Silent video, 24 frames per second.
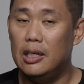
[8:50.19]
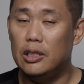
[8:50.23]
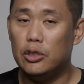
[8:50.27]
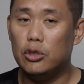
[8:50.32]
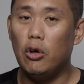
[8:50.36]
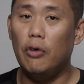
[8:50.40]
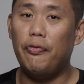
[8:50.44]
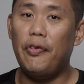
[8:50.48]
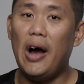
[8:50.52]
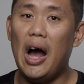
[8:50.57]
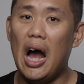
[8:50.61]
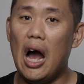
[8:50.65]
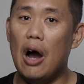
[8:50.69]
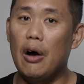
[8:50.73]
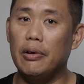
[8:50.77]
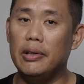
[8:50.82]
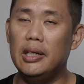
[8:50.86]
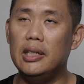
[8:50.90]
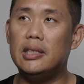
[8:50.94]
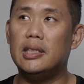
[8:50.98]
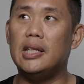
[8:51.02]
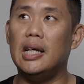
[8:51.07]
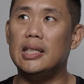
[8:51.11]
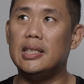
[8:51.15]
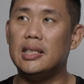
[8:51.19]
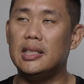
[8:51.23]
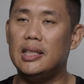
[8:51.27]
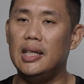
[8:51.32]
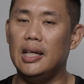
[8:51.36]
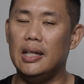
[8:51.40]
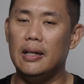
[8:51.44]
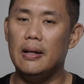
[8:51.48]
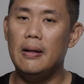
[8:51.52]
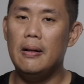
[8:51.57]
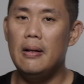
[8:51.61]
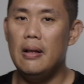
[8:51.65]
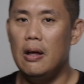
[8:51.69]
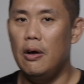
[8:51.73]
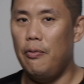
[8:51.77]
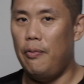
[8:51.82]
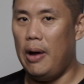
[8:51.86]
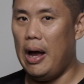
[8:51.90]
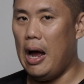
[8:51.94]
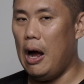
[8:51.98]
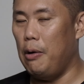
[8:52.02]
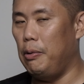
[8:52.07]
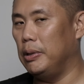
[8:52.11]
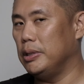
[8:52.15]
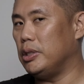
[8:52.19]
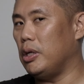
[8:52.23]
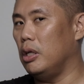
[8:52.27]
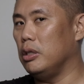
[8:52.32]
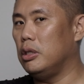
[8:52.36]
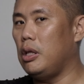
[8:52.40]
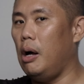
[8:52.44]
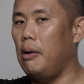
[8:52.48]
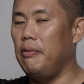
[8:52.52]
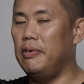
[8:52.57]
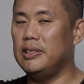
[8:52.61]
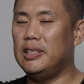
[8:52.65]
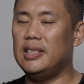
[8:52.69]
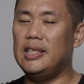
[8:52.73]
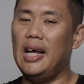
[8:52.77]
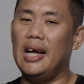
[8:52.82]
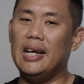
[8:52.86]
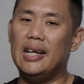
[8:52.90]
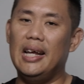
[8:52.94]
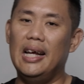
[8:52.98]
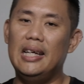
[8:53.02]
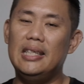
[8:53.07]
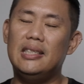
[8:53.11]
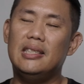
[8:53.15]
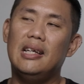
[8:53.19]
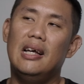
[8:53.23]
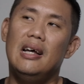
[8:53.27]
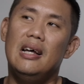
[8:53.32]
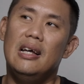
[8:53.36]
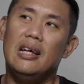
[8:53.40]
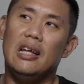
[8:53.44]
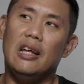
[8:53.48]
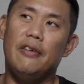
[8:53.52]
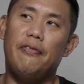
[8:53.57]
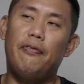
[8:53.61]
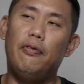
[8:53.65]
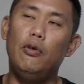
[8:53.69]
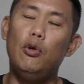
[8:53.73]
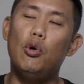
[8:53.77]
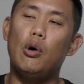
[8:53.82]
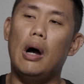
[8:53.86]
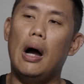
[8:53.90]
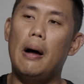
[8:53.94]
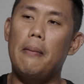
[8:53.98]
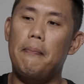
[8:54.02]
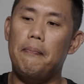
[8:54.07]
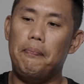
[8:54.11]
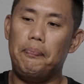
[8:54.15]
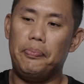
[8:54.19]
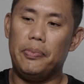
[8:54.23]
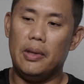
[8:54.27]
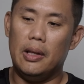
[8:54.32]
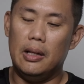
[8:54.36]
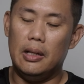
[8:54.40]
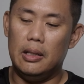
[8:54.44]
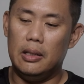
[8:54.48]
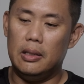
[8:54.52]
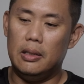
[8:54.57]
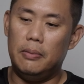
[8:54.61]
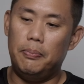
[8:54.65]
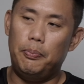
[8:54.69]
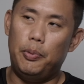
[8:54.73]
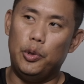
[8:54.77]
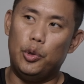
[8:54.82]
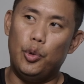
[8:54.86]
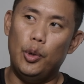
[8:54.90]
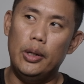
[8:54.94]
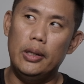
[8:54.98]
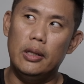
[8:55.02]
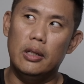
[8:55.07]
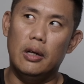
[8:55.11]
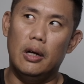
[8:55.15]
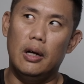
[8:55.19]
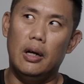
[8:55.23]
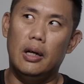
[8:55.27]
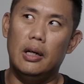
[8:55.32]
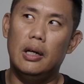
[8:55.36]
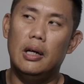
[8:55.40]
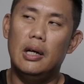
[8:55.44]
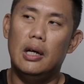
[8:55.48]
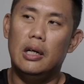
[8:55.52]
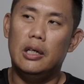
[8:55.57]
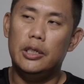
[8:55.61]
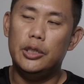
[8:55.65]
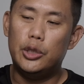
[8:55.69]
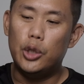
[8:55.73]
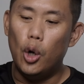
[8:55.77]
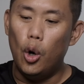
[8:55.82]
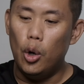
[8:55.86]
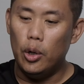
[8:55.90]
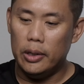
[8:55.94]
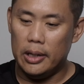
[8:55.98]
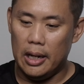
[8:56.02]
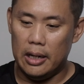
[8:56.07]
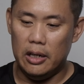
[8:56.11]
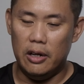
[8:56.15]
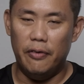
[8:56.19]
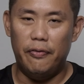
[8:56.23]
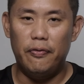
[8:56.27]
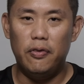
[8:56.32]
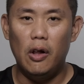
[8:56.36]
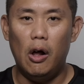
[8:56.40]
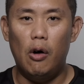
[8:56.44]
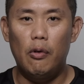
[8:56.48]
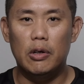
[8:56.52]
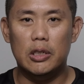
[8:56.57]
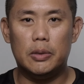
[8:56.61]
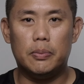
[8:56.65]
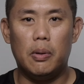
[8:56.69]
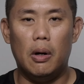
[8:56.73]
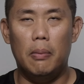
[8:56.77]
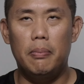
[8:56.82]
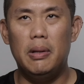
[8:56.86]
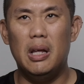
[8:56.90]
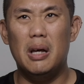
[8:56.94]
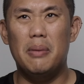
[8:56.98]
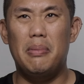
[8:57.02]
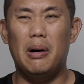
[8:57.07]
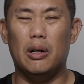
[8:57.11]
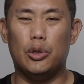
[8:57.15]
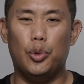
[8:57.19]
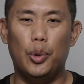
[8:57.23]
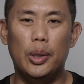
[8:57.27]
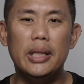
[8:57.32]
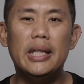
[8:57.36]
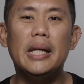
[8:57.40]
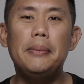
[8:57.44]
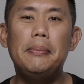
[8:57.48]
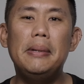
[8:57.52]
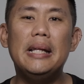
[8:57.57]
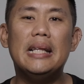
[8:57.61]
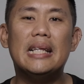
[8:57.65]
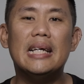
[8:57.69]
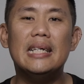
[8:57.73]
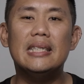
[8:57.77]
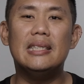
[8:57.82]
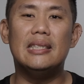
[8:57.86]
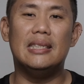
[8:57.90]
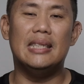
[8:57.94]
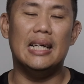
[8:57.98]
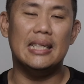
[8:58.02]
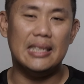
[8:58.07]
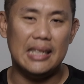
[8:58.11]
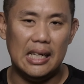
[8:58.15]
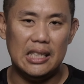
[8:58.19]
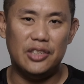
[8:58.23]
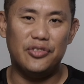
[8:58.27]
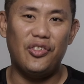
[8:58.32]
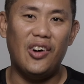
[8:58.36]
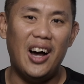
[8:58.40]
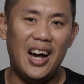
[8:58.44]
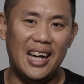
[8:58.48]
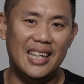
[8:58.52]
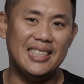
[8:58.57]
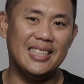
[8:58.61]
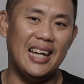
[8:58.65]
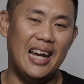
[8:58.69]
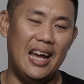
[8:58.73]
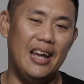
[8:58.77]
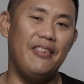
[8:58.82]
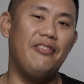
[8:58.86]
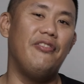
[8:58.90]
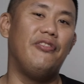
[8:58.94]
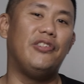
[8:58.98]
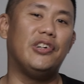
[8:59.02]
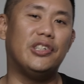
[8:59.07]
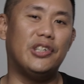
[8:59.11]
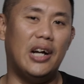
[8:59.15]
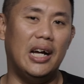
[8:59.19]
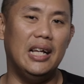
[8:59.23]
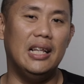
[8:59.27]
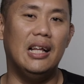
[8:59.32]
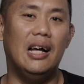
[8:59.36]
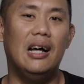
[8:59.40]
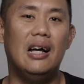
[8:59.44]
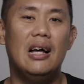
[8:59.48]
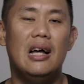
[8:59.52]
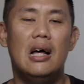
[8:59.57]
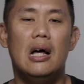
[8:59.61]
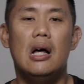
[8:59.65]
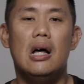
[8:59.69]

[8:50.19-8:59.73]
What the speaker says: So far I only tested where I was on top of a staircase. It flew up. Between the drone and the floor was probably about 20 meters. That's as far as I tried lah.